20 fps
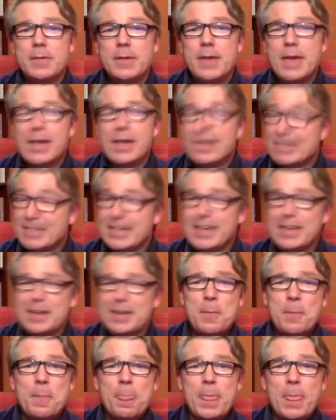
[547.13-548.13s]
Instead,
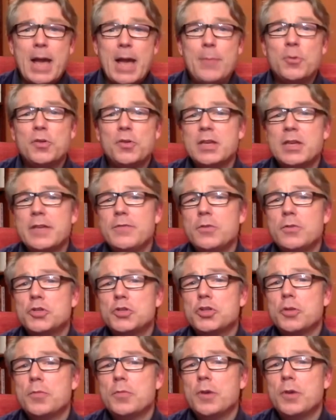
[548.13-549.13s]
I'm going to give you
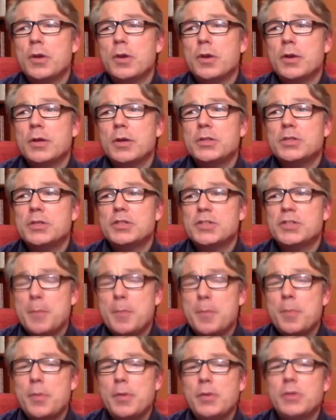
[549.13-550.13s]
some
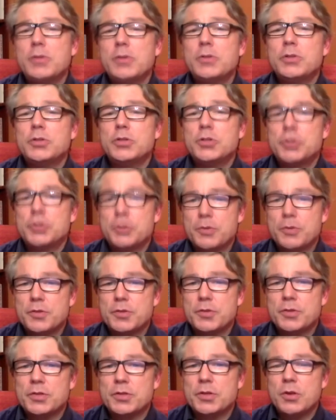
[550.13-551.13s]
simple
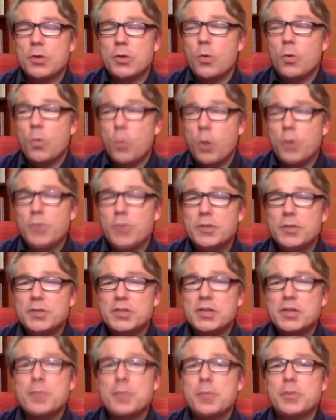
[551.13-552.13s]
truths. One
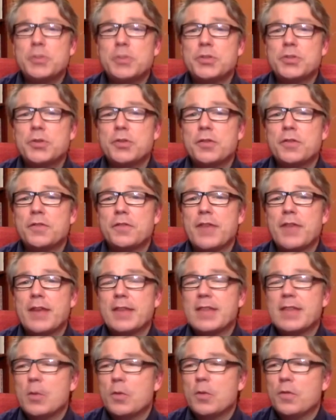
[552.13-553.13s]
simple truth, in fact,
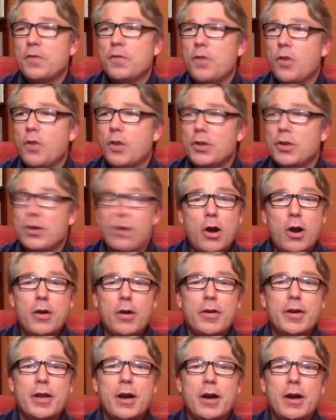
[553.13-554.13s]
that will fall on your
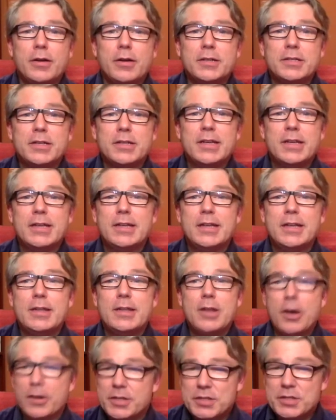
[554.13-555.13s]
hungry heart,
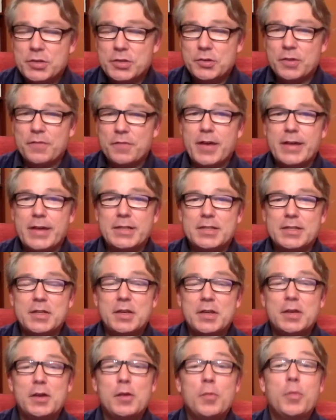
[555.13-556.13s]
not as good advice,
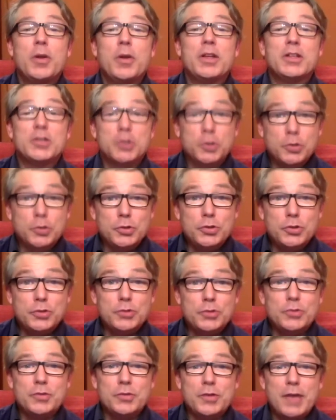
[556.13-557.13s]
but as good
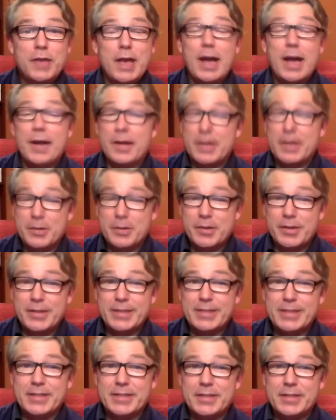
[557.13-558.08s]
news. And here it is.